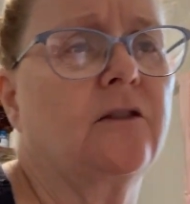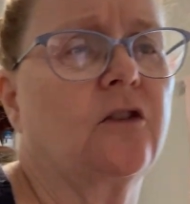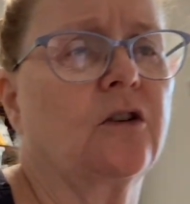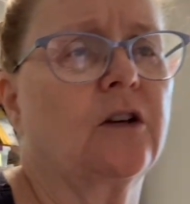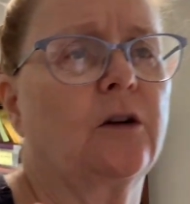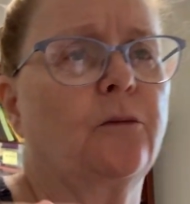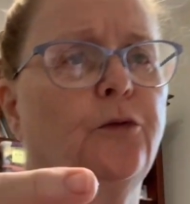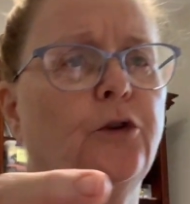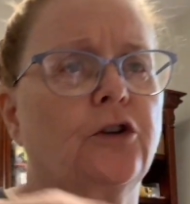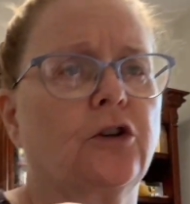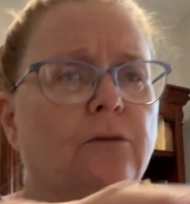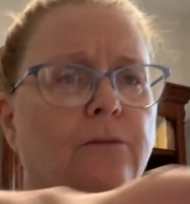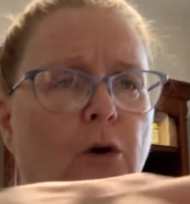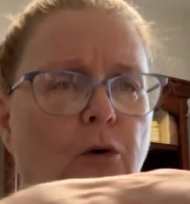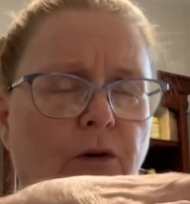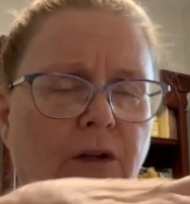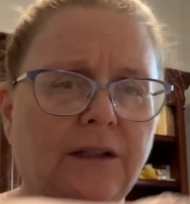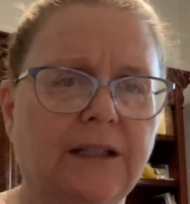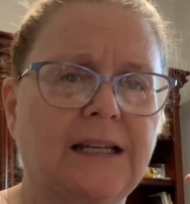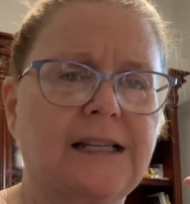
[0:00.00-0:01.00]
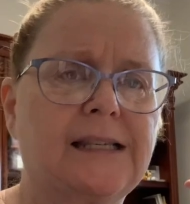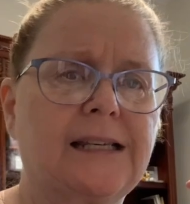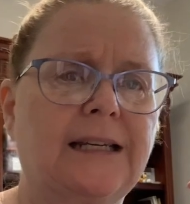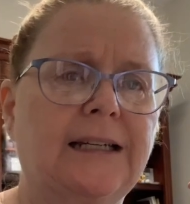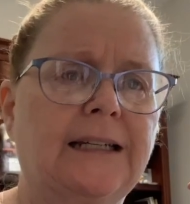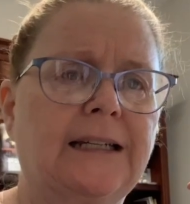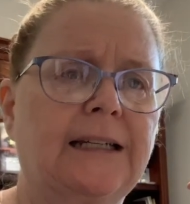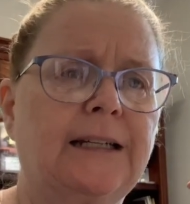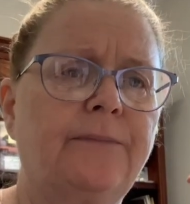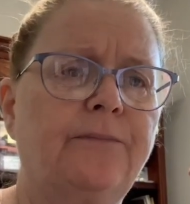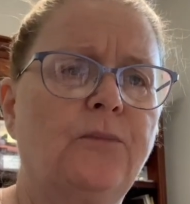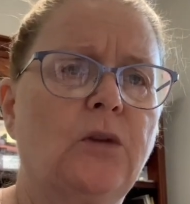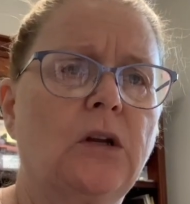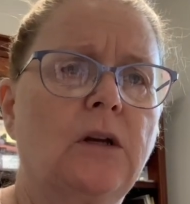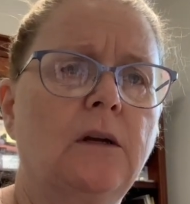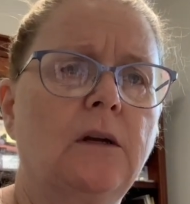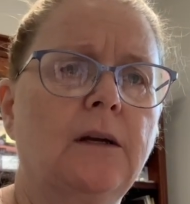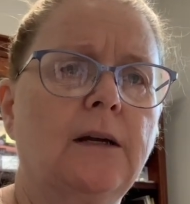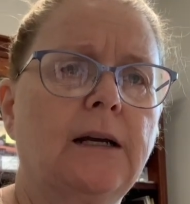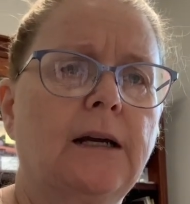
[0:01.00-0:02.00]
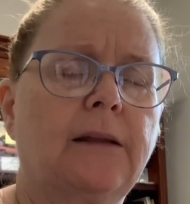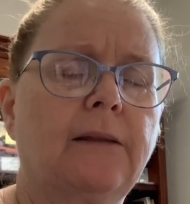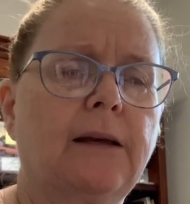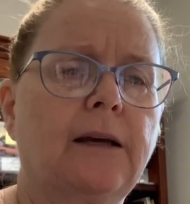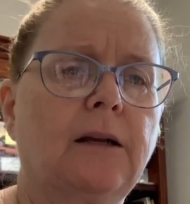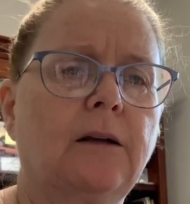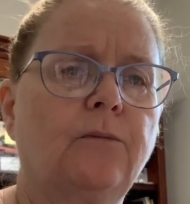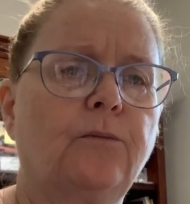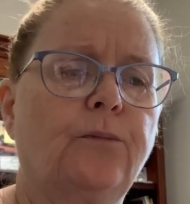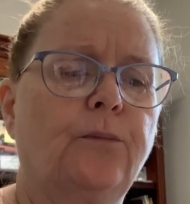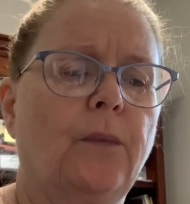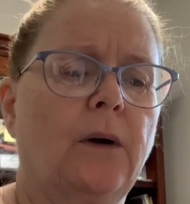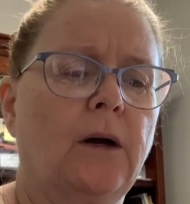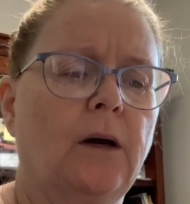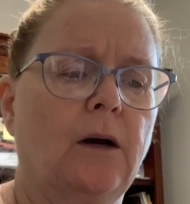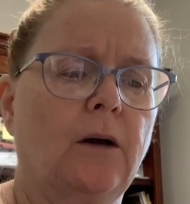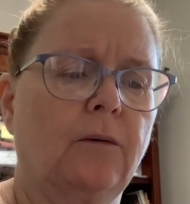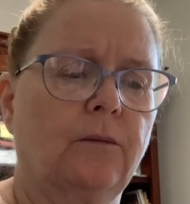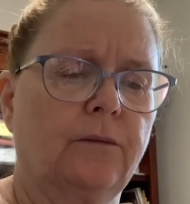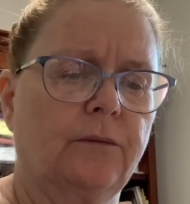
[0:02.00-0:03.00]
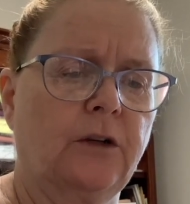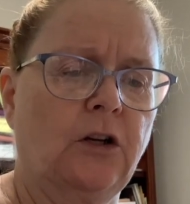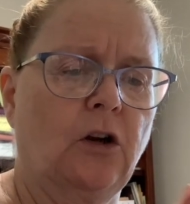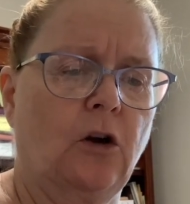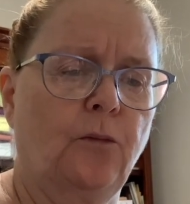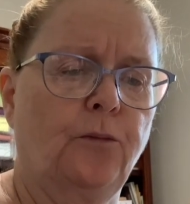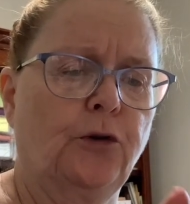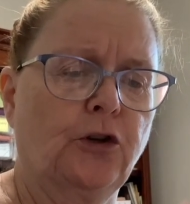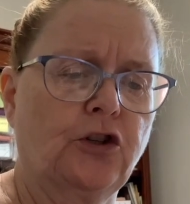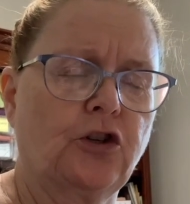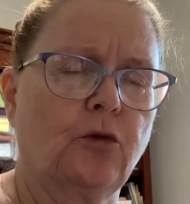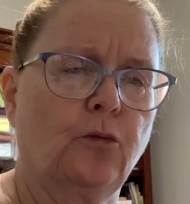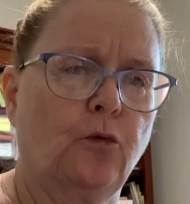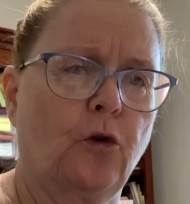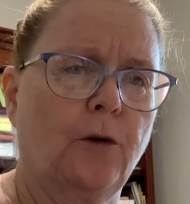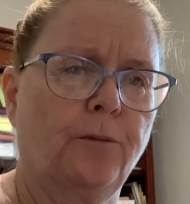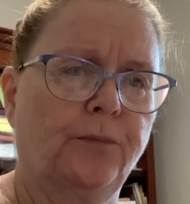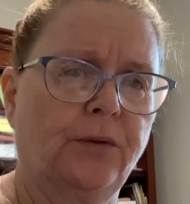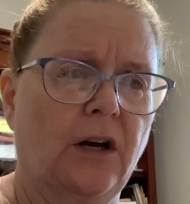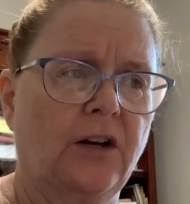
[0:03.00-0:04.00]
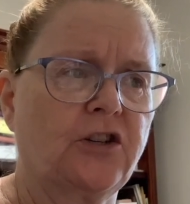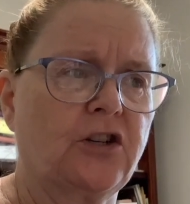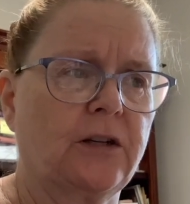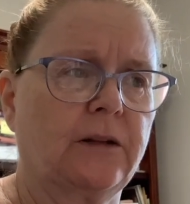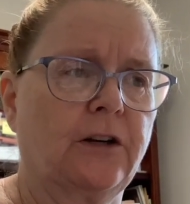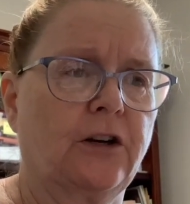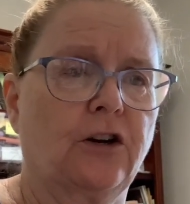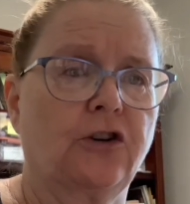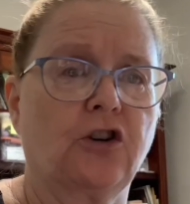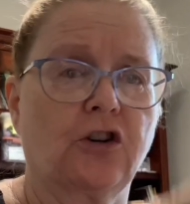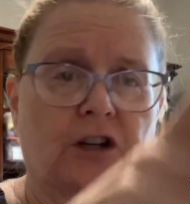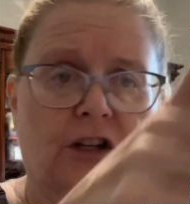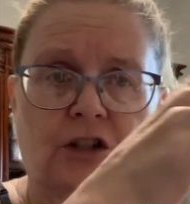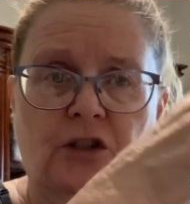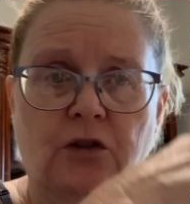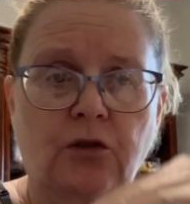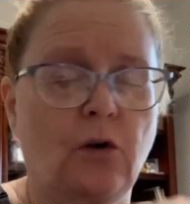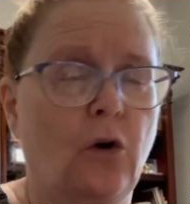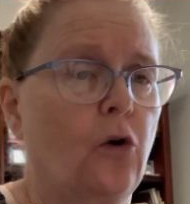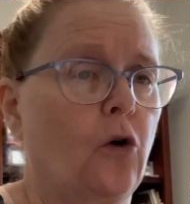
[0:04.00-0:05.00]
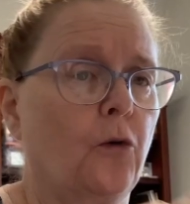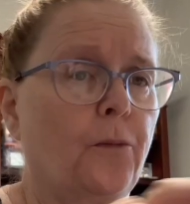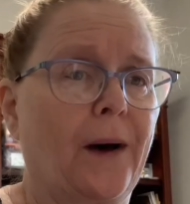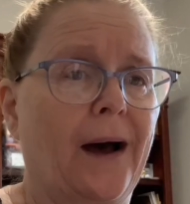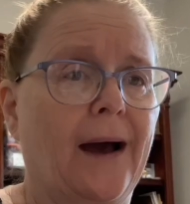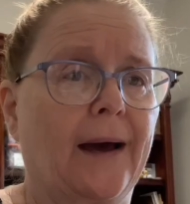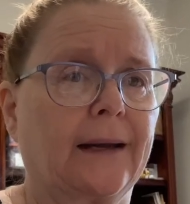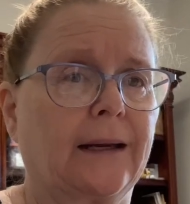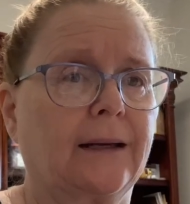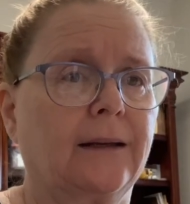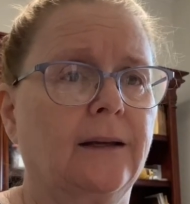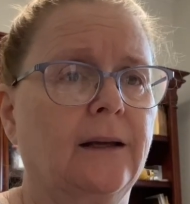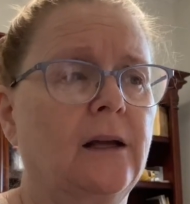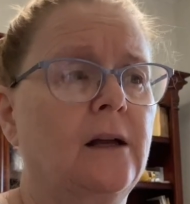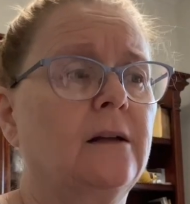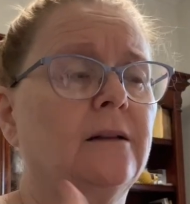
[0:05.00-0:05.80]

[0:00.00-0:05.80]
You're gonna put your Mona Lisa in, and then put your warm blush in there, and you're gonna do the whole body.